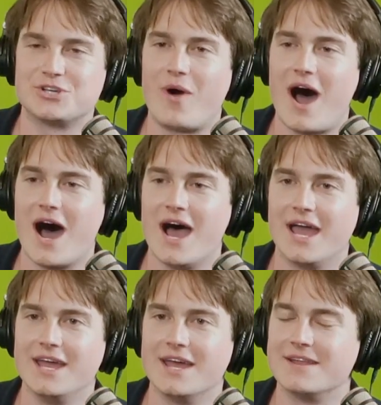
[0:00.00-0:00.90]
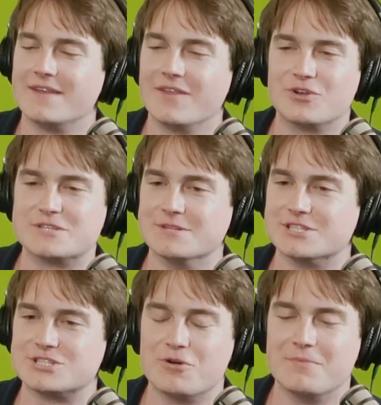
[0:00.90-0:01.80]
there's been
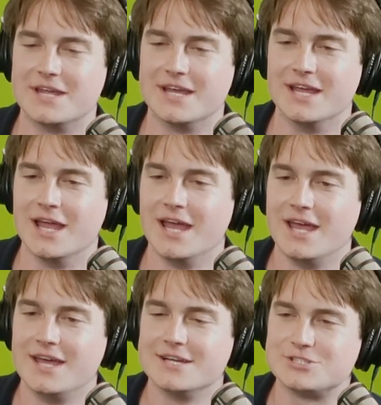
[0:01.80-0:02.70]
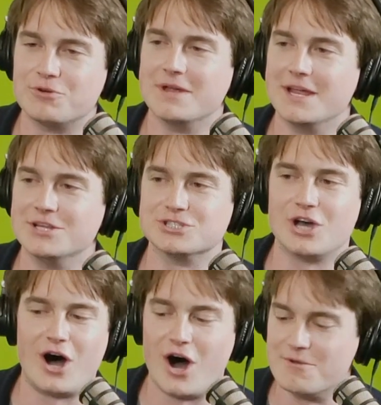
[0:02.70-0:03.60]
so many just
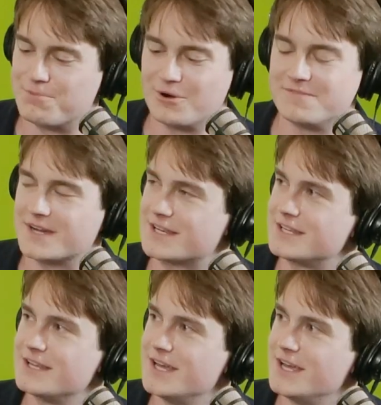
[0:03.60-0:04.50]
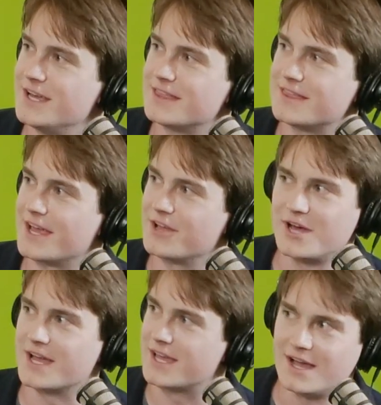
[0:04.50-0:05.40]
unperfect
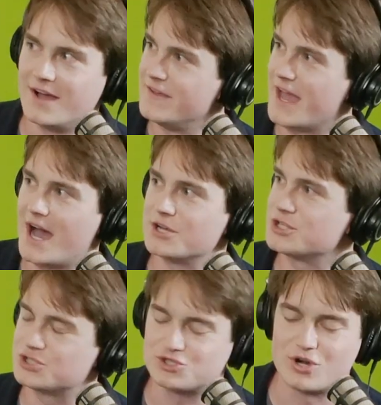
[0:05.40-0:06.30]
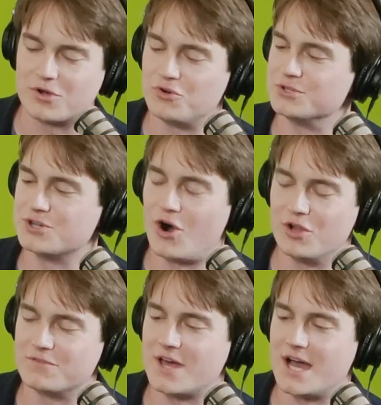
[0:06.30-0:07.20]
things, struggles, all
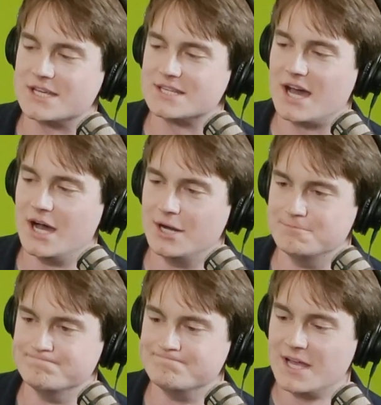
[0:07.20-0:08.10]
of that. And